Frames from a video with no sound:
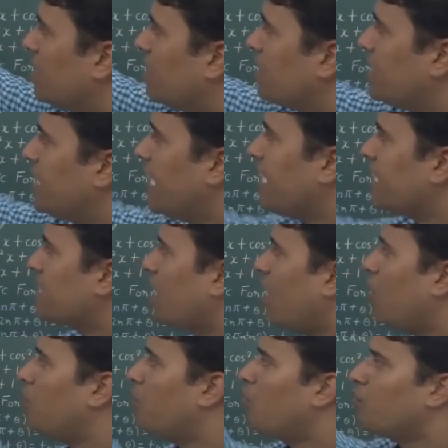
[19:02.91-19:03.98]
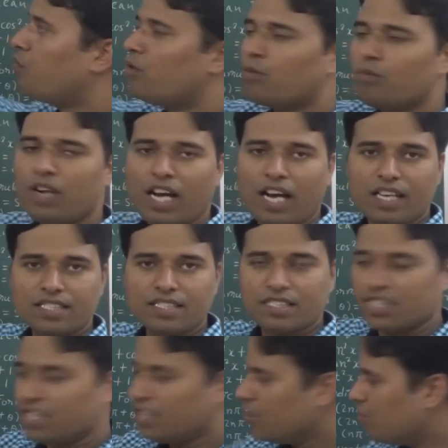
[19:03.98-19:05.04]
these above formulas,
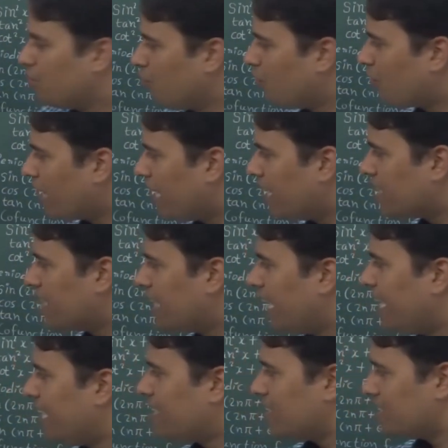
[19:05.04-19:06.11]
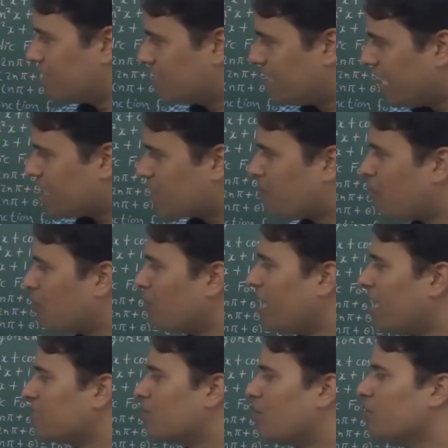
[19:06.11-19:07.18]
you can get these
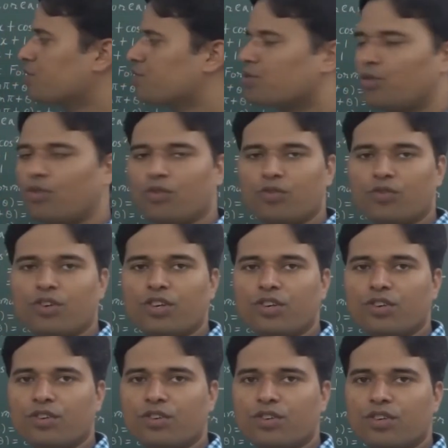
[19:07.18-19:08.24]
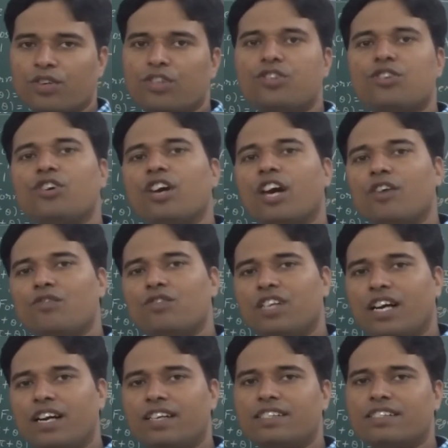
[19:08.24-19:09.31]
formulas also. You have
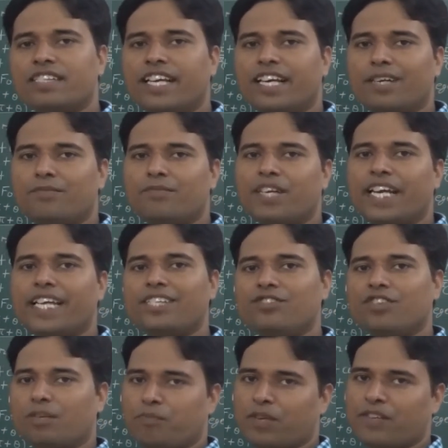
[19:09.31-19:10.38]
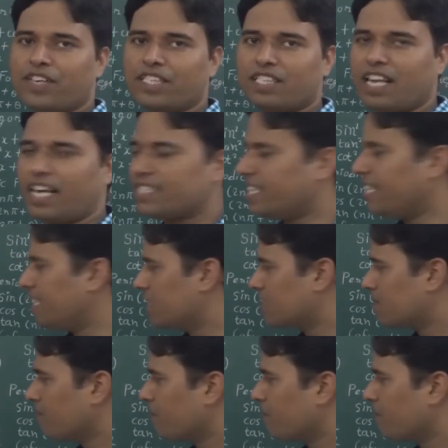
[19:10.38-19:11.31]
learnt them in your previous classes.